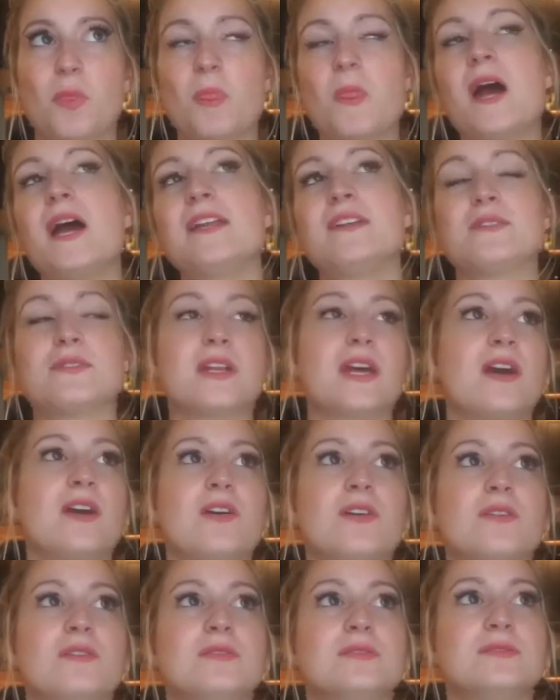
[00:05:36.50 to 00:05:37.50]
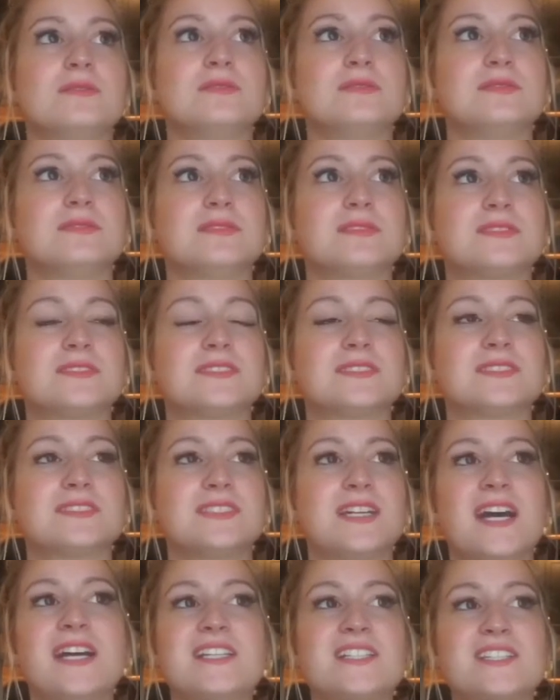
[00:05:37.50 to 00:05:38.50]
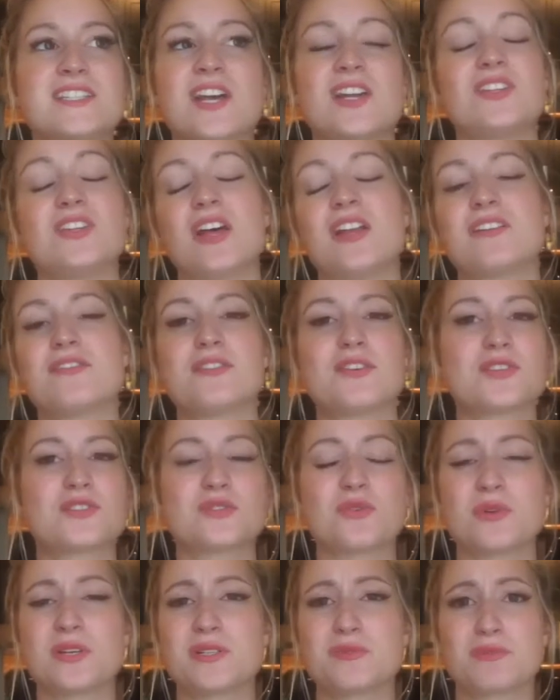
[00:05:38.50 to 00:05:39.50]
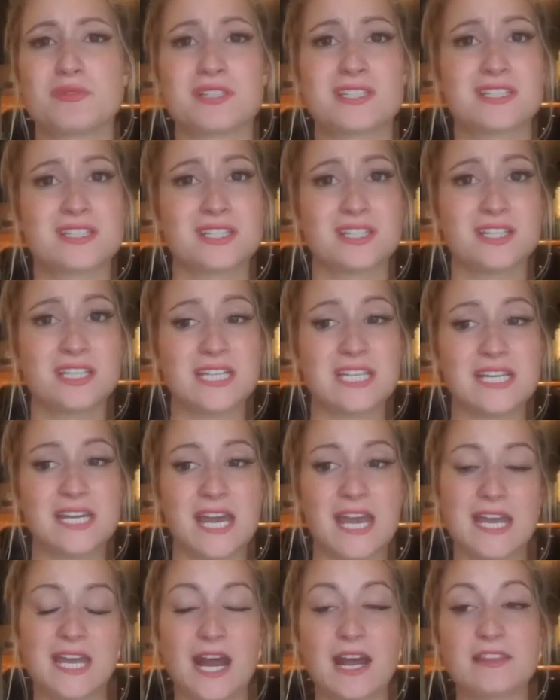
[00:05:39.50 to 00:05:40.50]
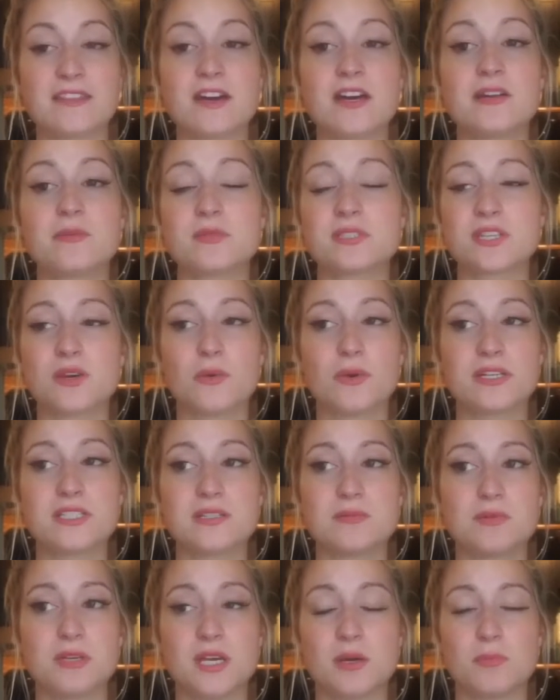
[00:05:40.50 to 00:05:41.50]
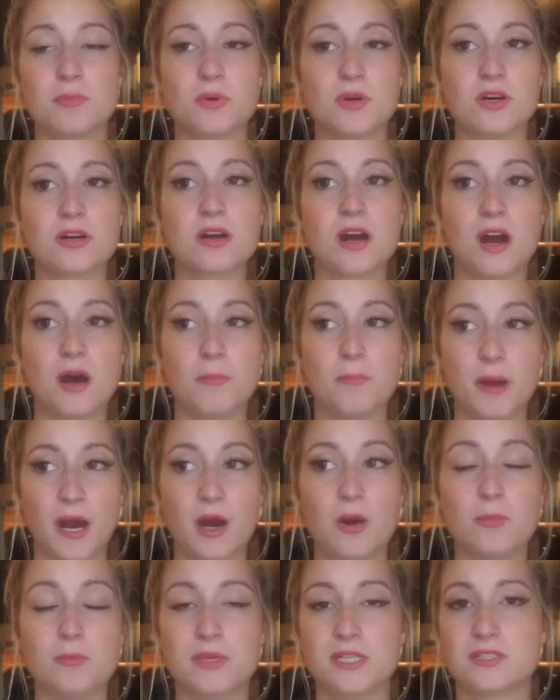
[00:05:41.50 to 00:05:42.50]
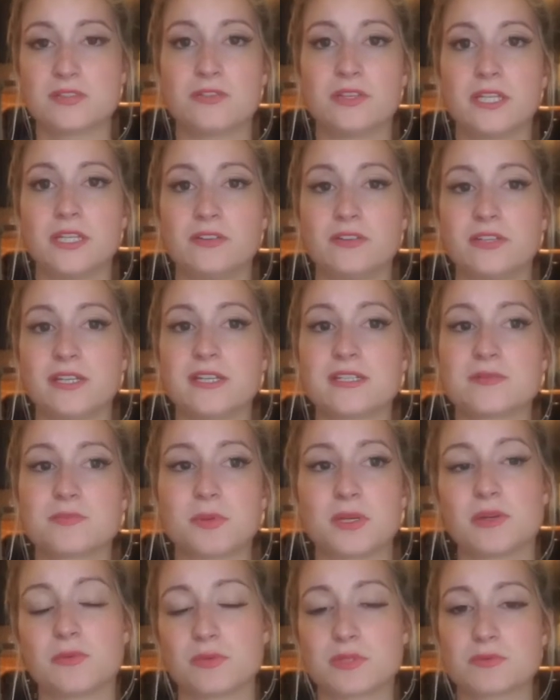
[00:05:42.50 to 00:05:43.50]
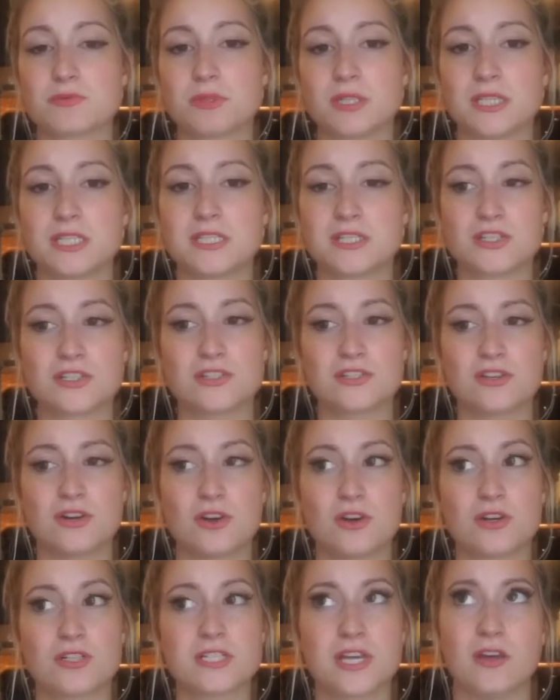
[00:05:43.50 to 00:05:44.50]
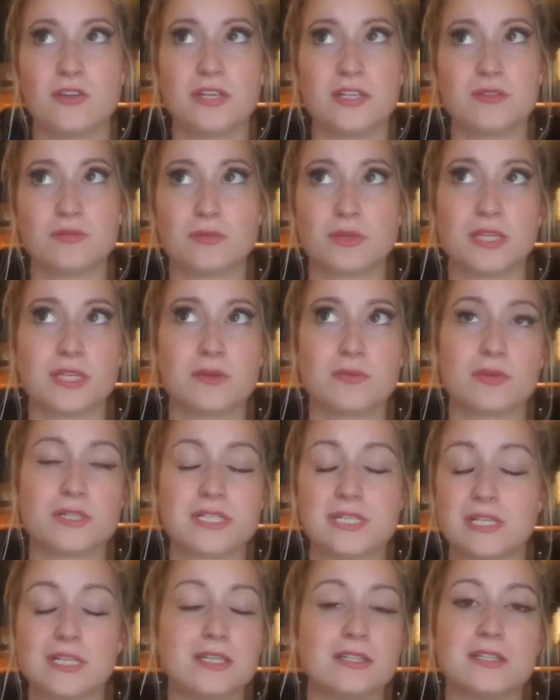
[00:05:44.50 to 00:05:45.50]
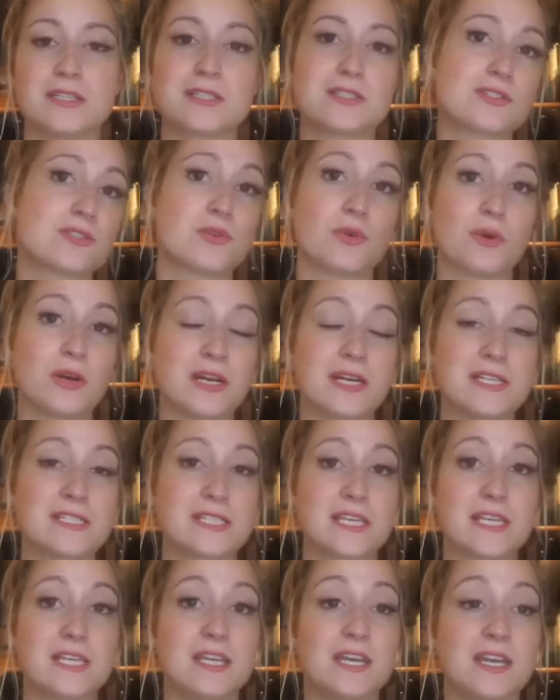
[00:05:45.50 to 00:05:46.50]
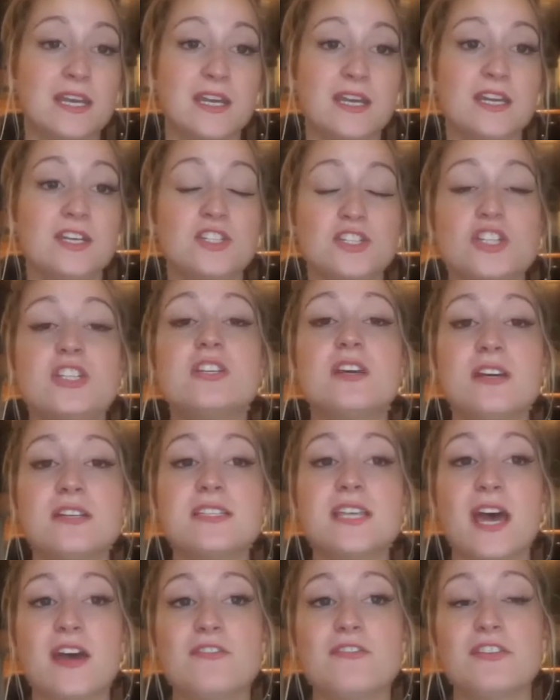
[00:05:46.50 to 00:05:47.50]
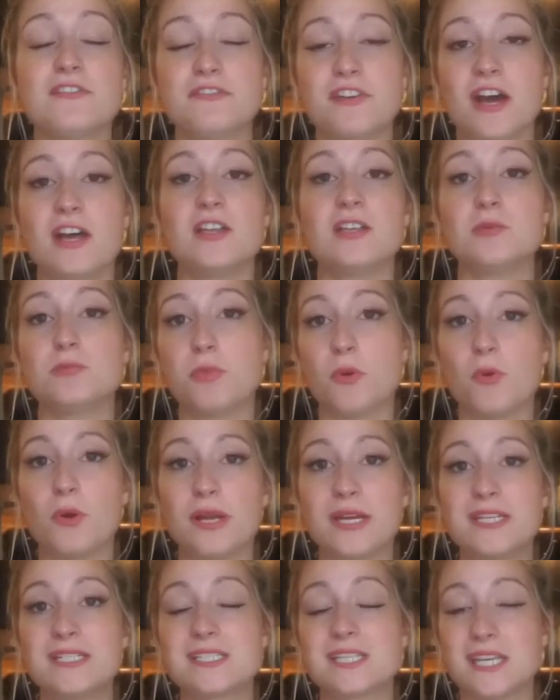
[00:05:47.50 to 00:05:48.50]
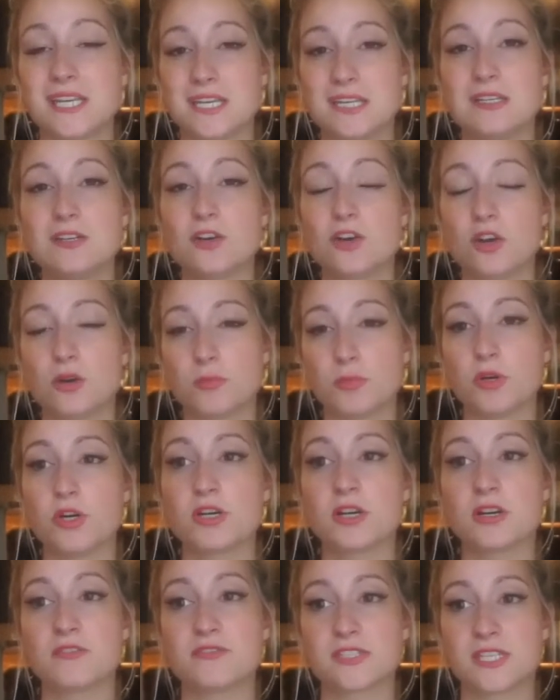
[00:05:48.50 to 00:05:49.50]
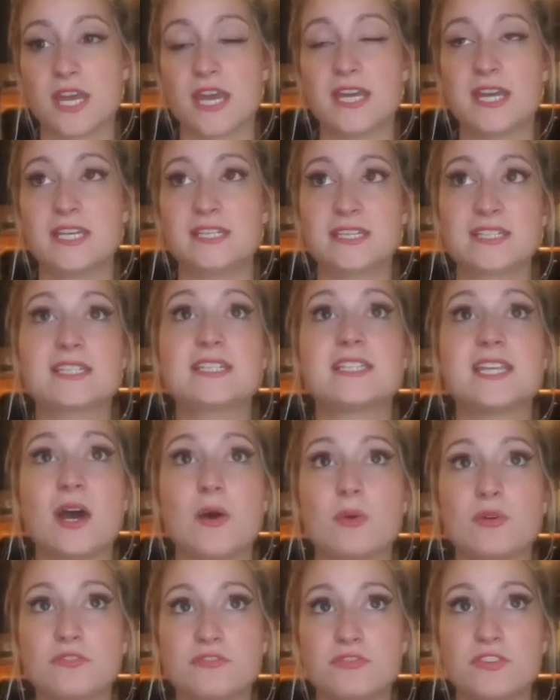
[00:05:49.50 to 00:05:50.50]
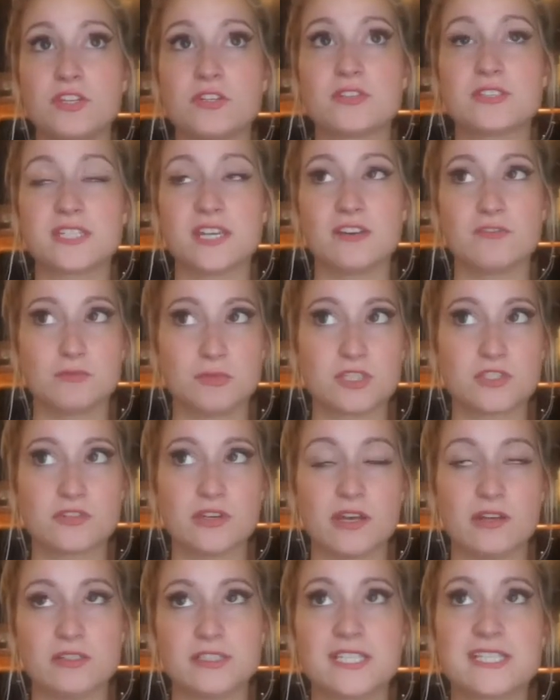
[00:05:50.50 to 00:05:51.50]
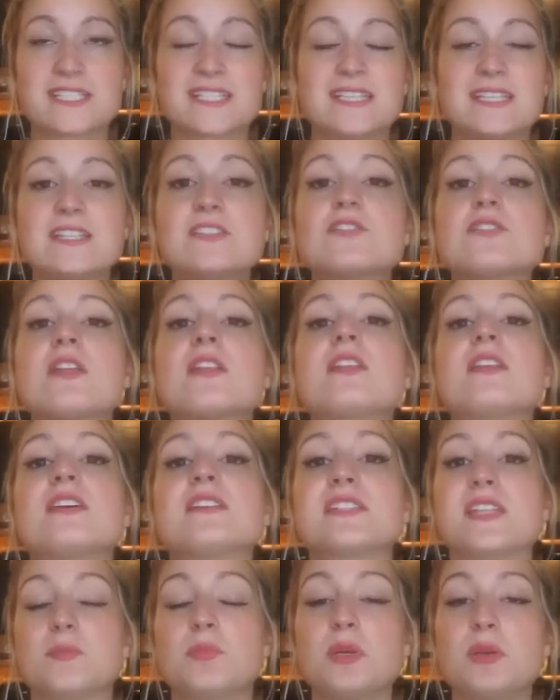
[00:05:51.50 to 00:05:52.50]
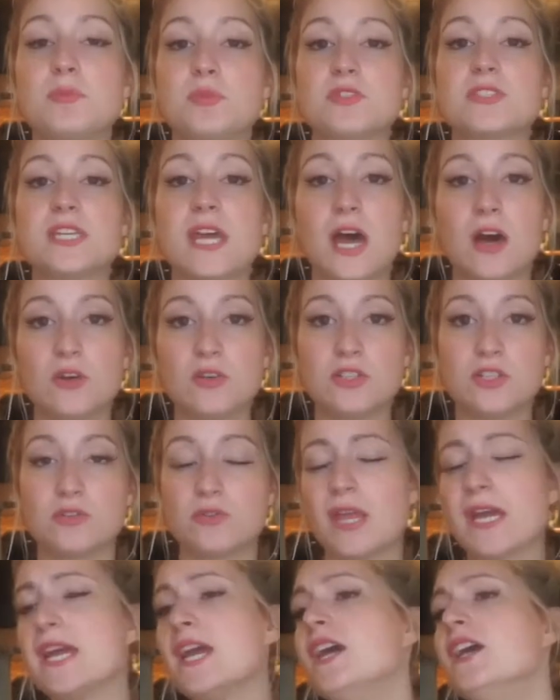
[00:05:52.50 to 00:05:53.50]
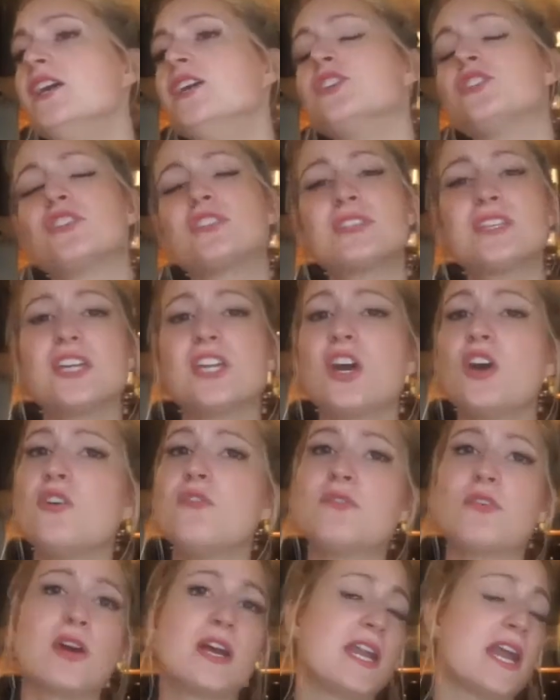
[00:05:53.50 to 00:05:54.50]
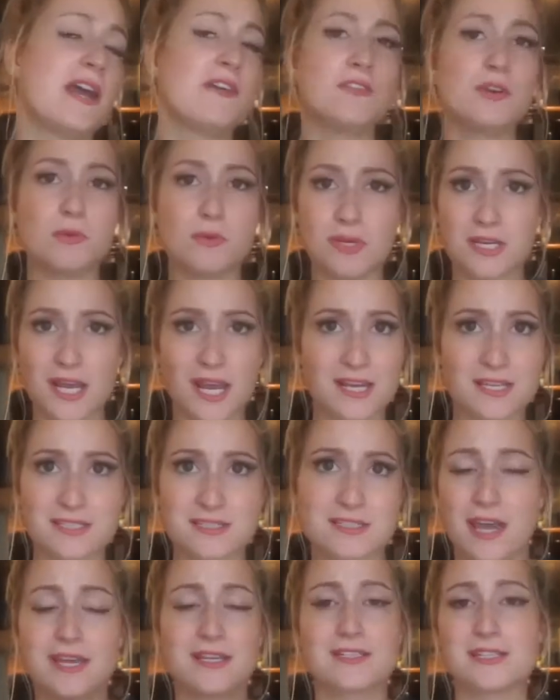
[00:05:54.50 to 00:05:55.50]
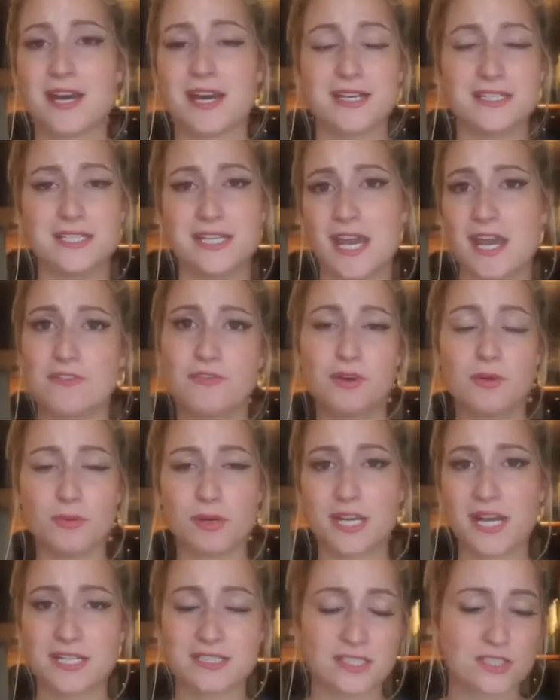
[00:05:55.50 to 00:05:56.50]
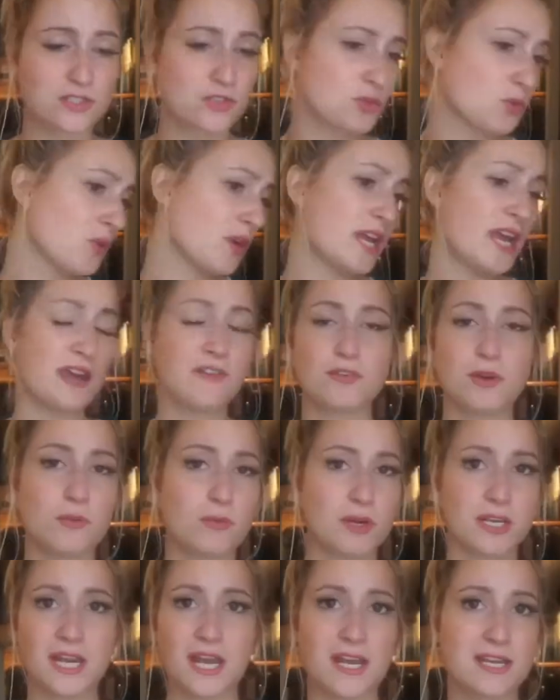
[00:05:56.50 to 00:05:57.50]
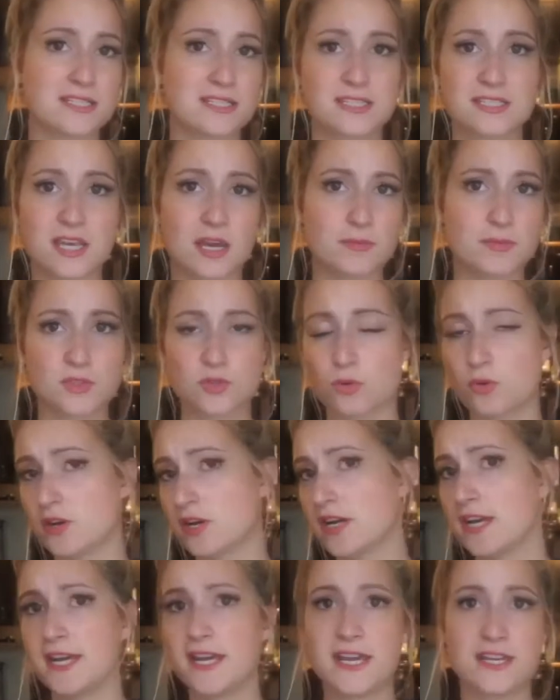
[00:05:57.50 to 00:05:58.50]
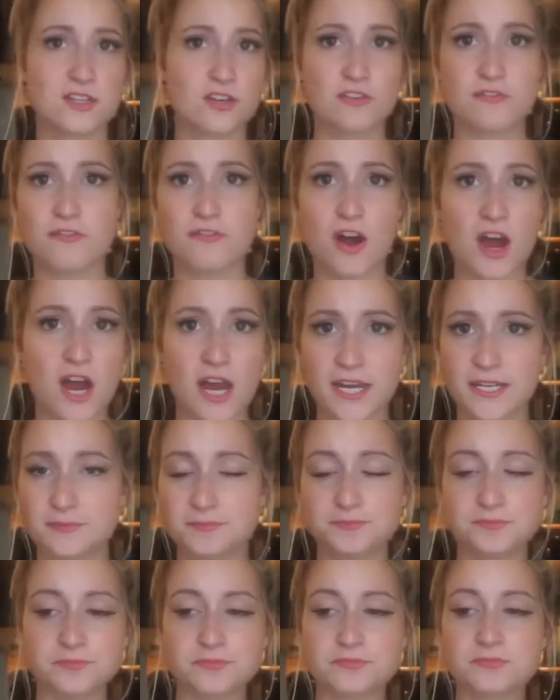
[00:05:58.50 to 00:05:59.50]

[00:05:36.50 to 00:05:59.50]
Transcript: I don't know. I just thought a lot of her stories were silly, and I thought it was going to be a book about mental illness, but it was really just her telling really ridiculous stories. And she does have a valid point in her book of saying, this is how it feels to have mental illness, and these are the things that people tell you, like, just get over it. Everyone has anxiety. Everyone has a story. Everyone has a sob story. You're fine.